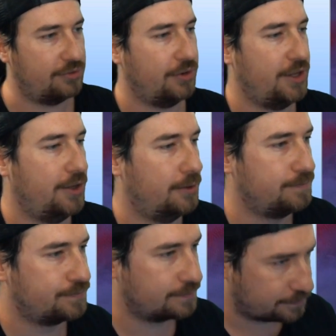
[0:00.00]
for you.
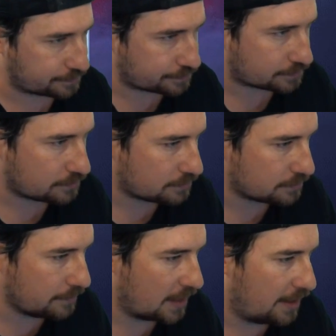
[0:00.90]

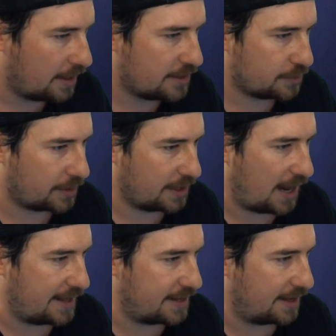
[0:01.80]
So we're gonna
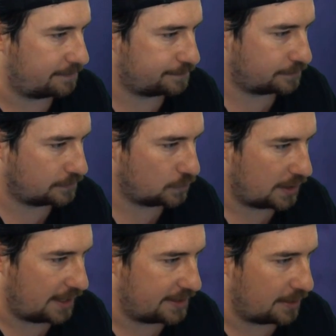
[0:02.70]
hide that. We're
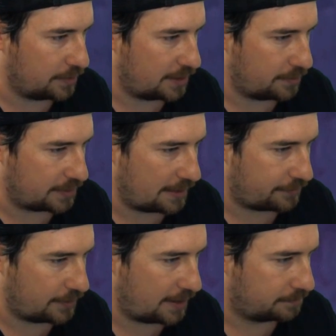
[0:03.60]
done with that
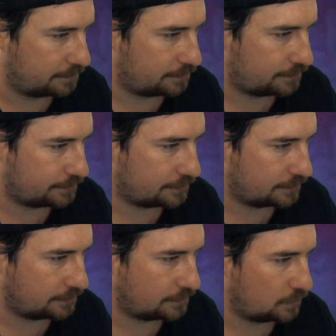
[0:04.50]
for now.
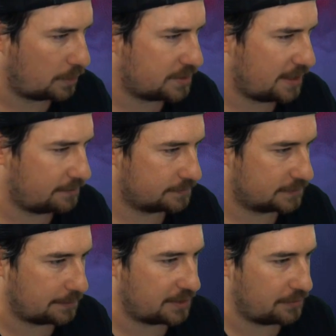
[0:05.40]
What was that?
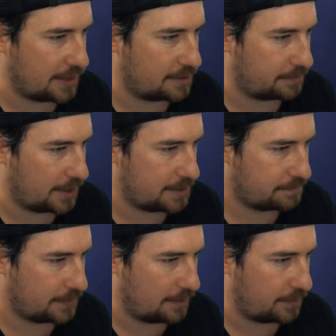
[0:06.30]
Something random, right?
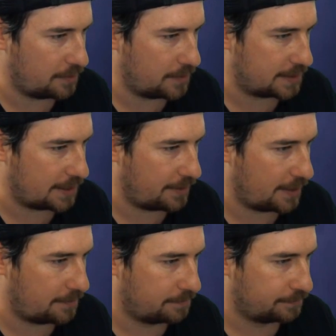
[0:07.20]
Yeah, we don't want that
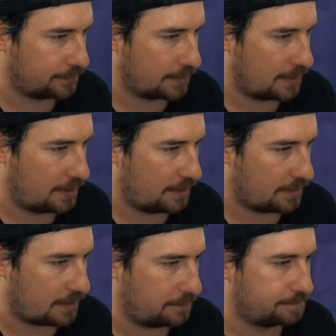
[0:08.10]
right now.
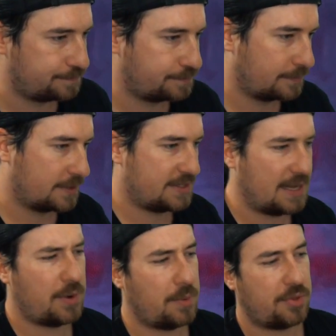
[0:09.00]
Okay.
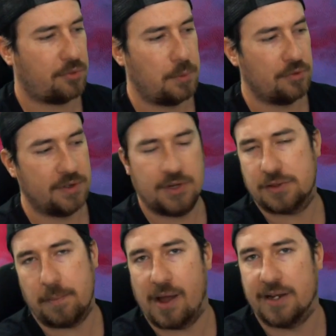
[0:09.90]
Same way with removing. You hit
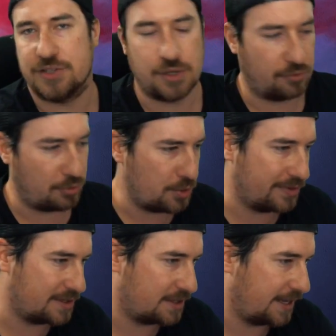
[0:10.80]
the minus, you can remove
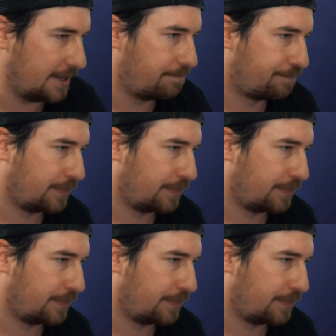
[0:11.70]
it and delete it.